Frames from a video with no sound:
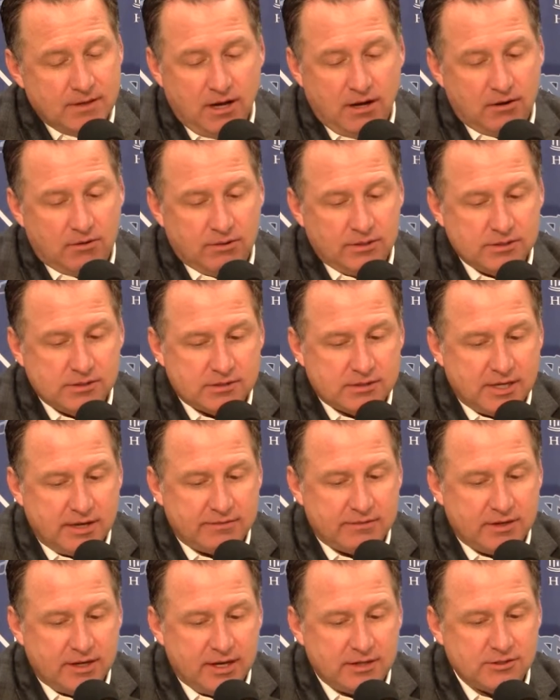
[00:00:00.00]
No, we just
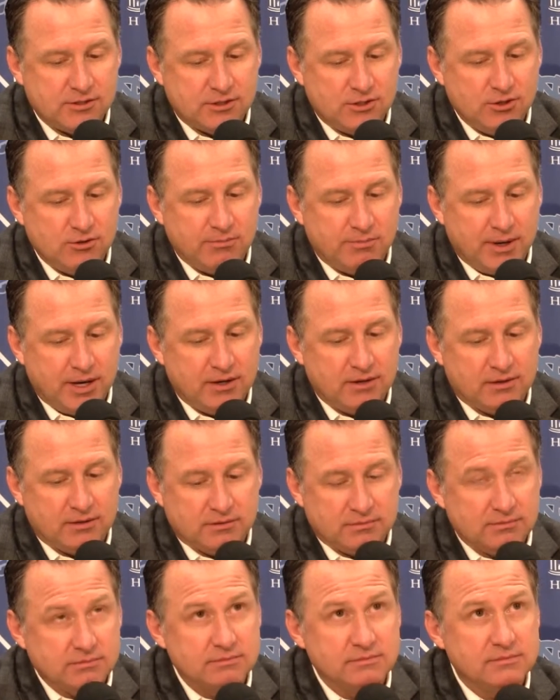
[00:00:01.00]
have to execute better.
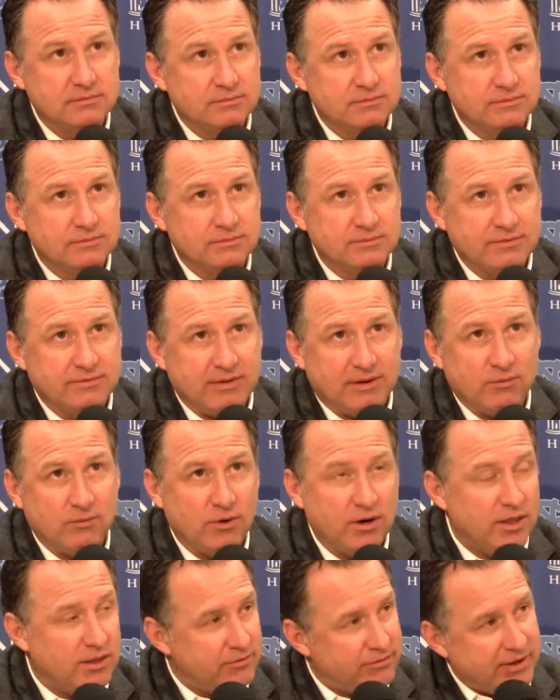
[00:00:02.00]

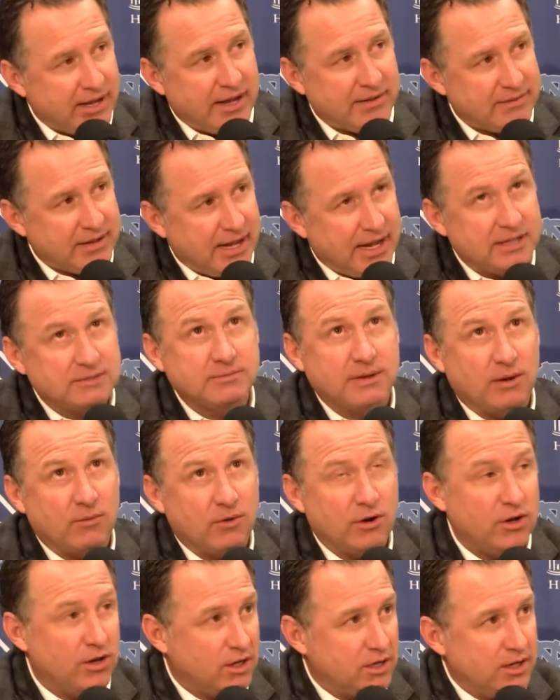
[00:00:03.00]
One of the five guys might
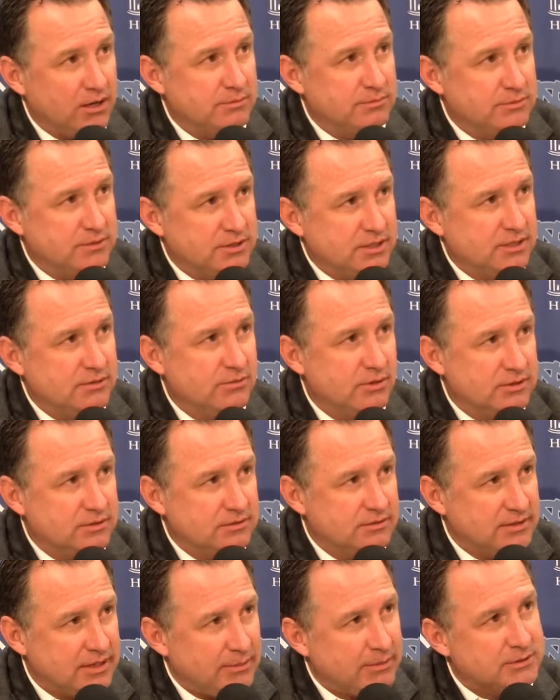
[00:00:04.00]
want to look up and see
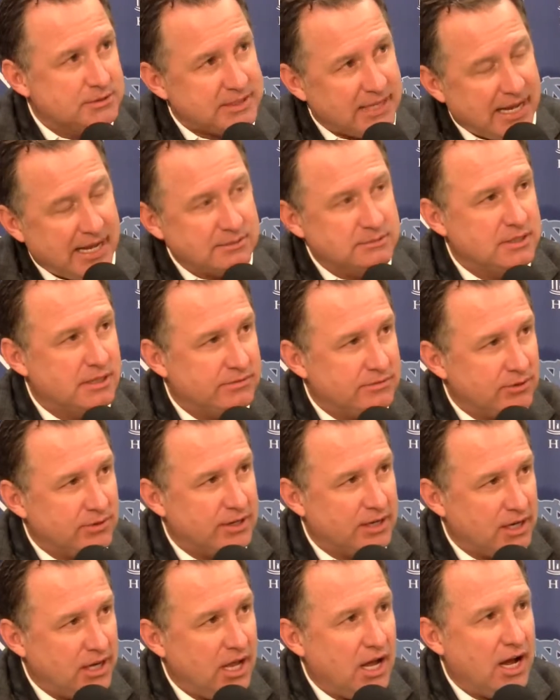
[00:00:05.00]
how much time's left on
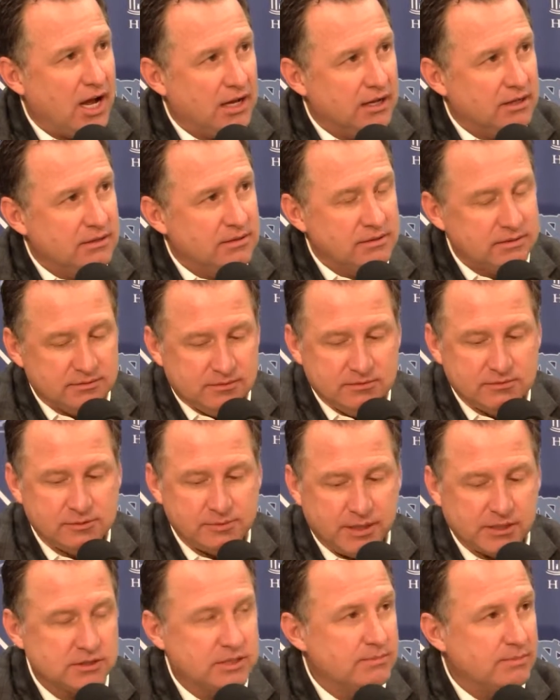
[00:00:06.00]
the clock,
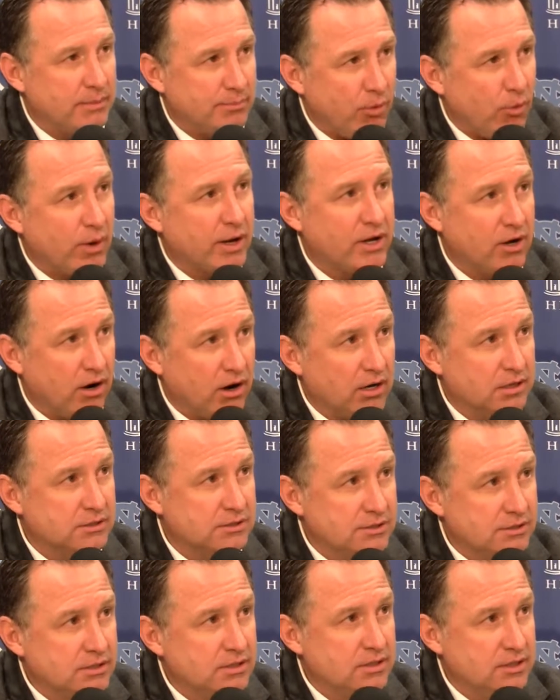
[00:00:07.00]
especially my point
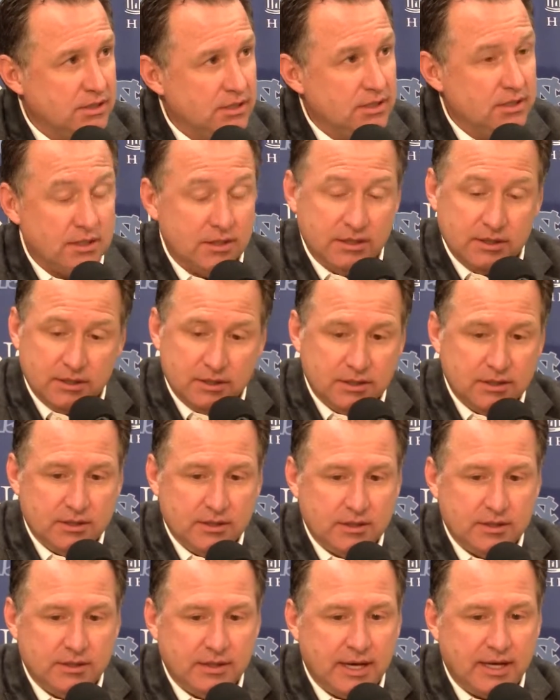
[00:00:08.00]
guards.
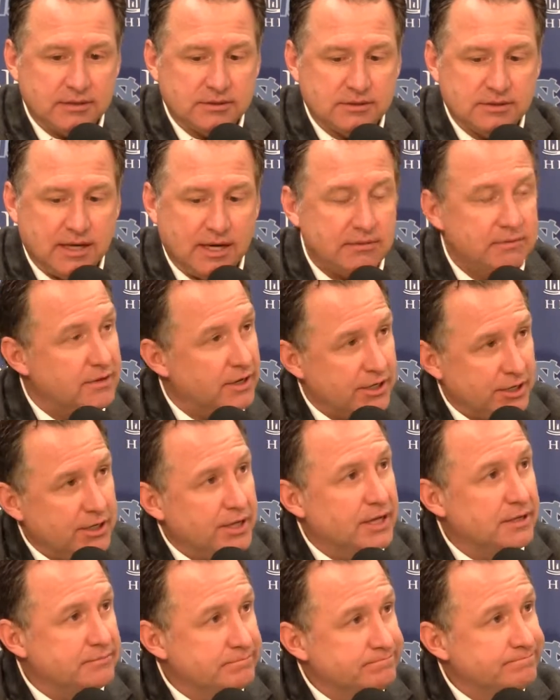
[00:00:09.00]
And that's not very
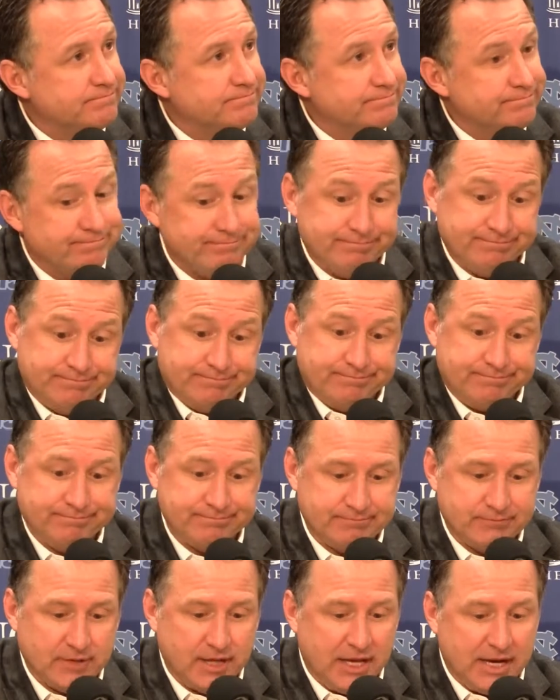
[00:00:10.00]
good.
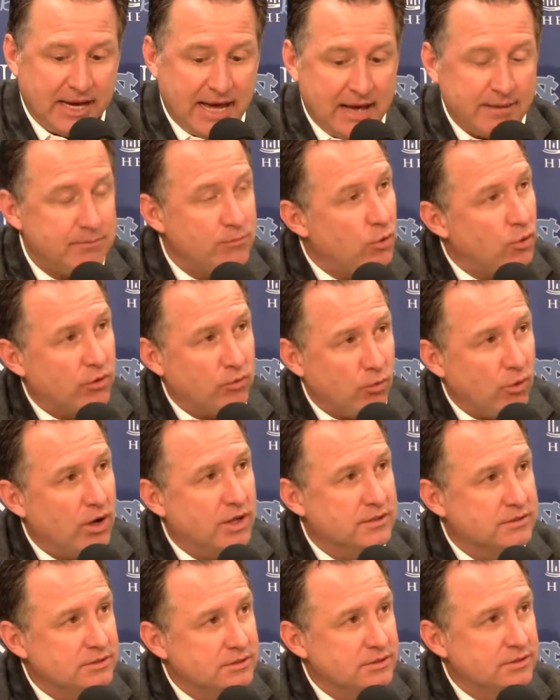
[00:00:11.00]
And it happened more than
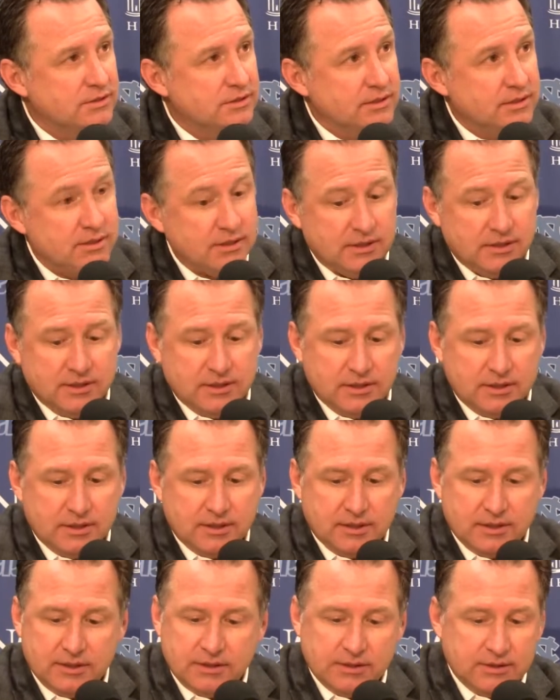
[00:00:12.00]
once.
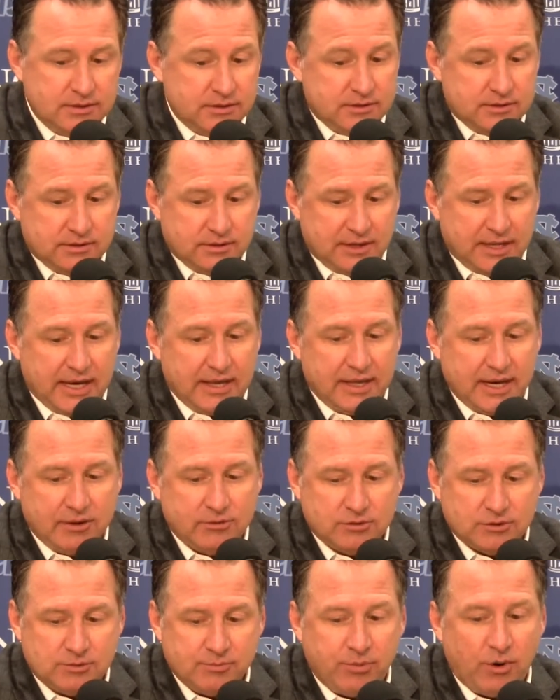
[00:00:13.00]
So that
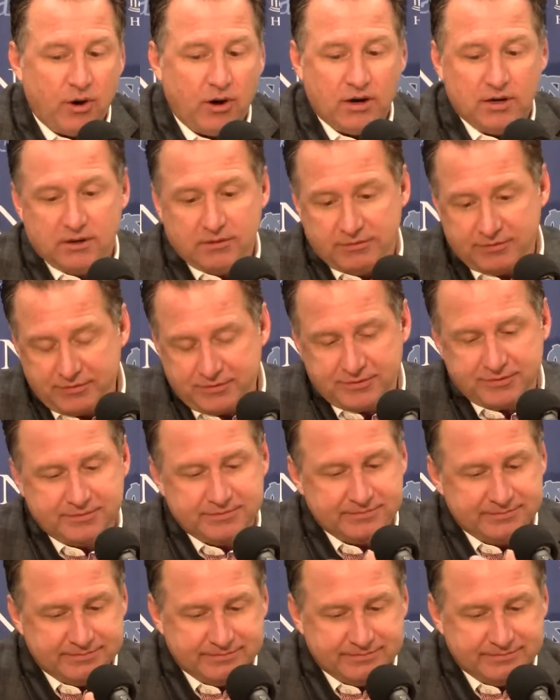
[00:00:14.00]
was part of